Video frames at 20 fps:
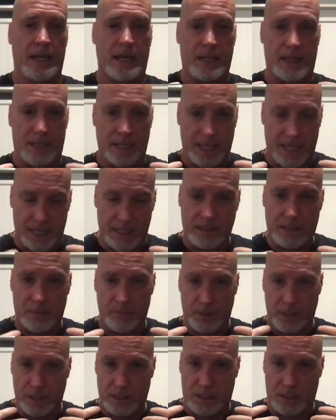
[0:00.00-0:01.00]
The
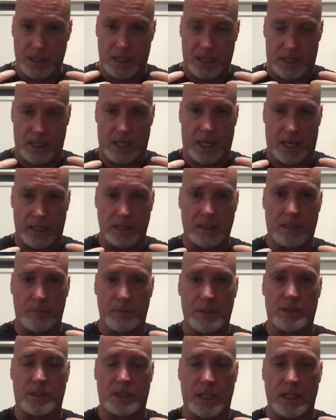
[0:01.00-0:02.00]

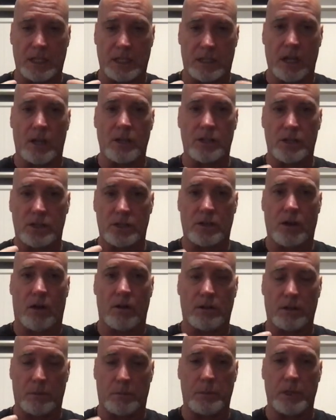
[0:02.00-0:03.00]
intimacy does
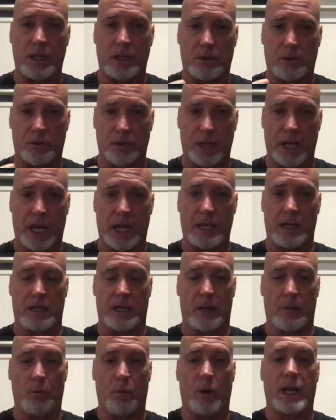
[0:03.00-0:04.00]
start to be created.
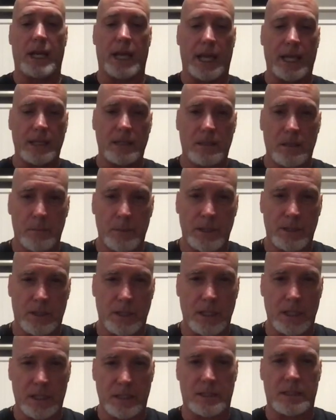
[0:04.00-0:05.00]
And what
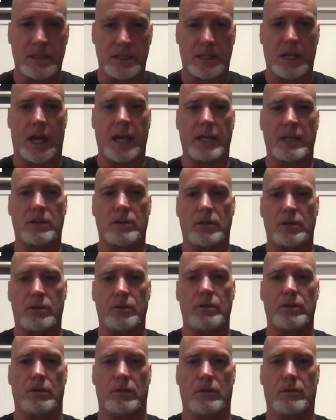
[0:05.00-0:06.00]
intimacy is designed to
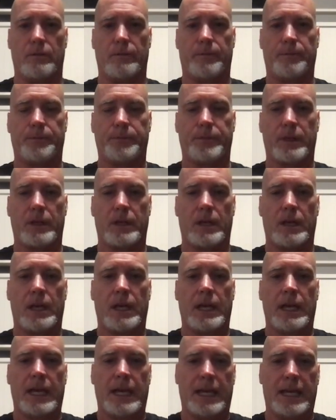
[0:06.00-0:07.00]
do
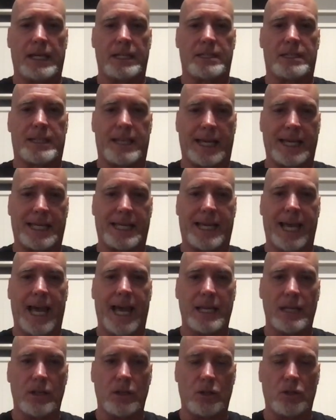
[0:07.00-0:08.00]
is to
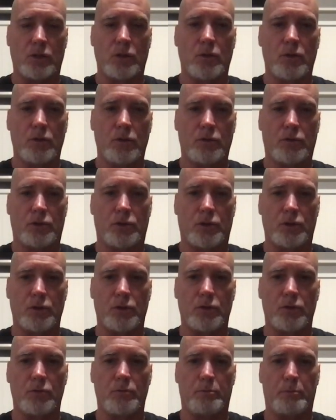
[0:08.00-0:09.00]
get you
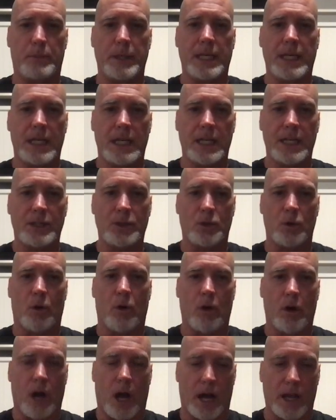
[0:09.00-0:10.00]
to be
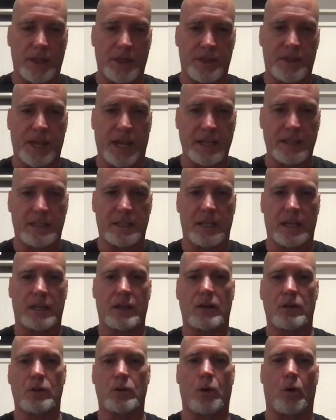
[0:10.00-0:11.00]
your
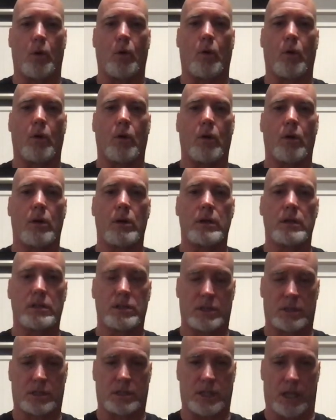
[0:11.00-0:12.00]
authentic core
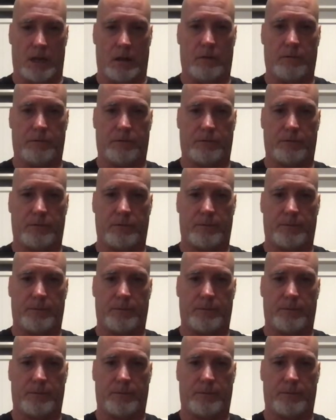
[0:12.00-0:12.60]
self.